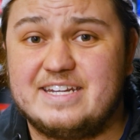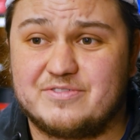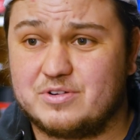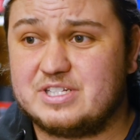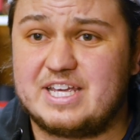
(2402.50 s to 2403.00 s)

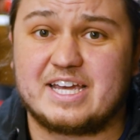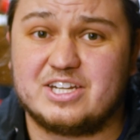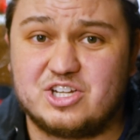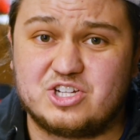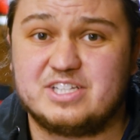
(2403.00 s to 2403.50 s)
different
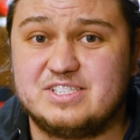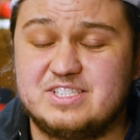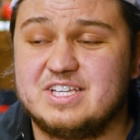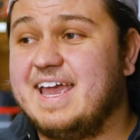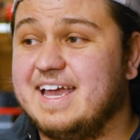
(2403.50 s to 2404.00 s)

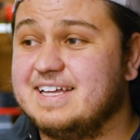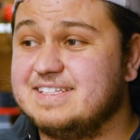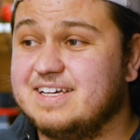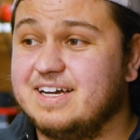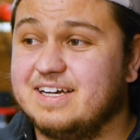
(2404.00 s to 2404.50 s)
technicians, and